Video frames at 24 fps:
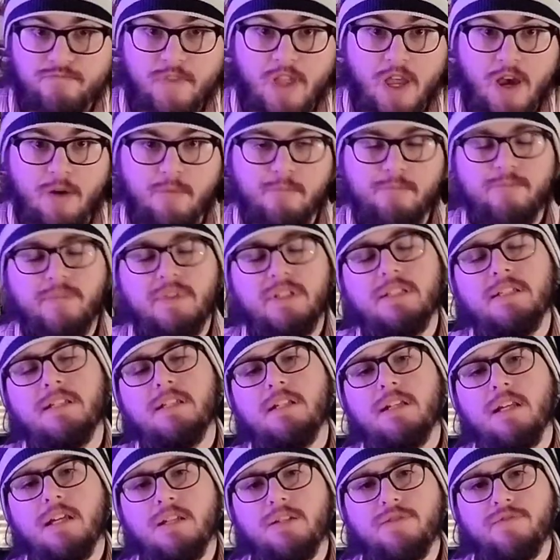Now,
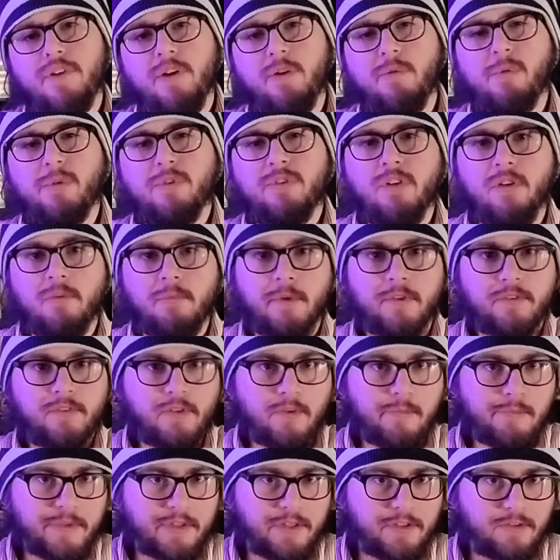today's video I want to talk about
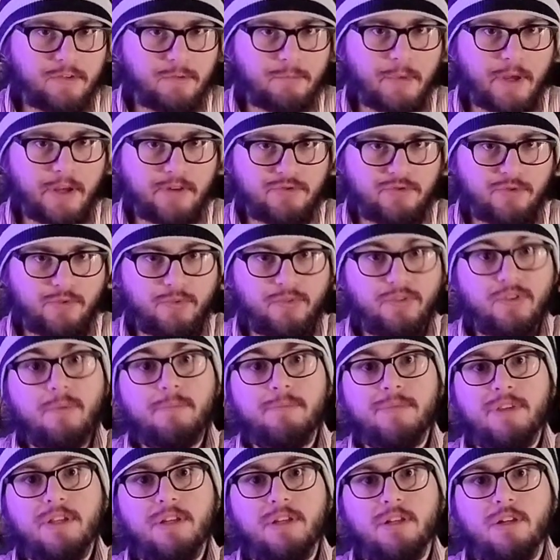something special,
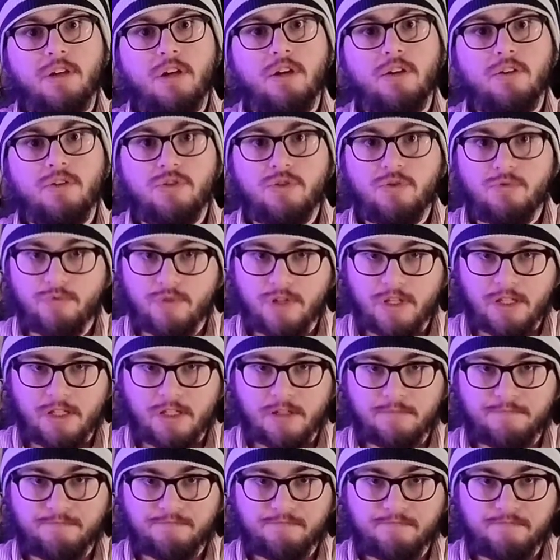something
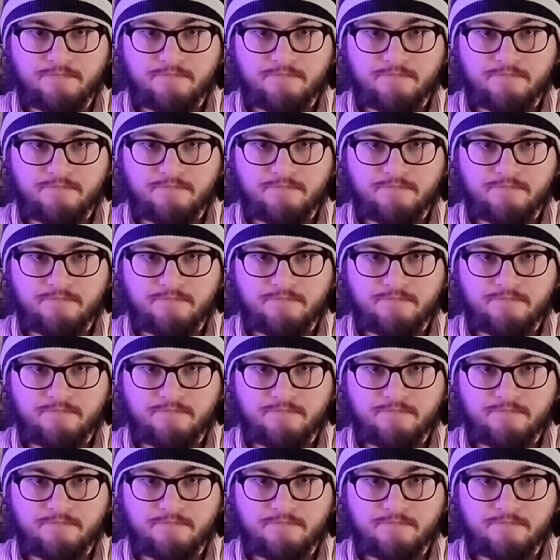unique.